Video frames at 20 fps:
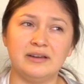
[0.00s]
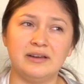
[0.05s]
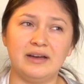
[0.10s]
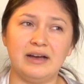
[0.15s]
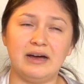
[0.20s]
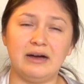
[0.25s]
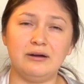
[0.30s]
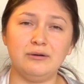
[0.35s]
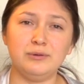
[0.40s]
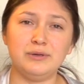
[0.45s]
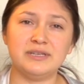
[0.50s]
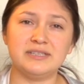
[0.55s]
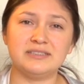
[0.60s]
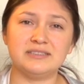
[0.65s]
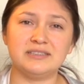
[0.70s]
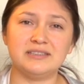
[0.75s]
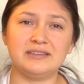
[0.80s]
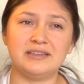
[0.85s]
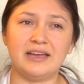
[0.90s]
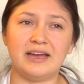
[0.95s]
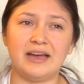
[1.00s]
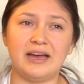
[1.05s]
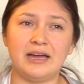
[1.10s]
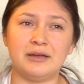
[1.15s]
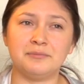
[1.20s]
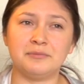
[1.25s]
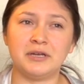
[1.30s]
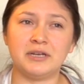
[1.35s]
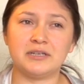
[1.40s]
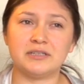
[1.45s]
how is it that
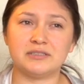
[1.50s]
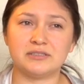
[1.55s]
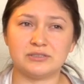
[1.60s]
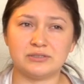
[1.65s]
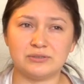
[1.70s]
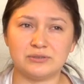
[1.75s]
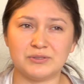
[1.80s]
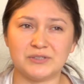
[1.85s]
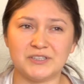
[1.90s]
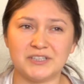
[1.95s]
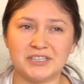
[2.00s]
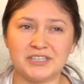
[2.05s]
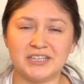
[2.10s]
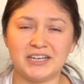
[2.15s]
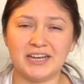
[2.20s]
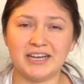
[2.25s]
I'm at a store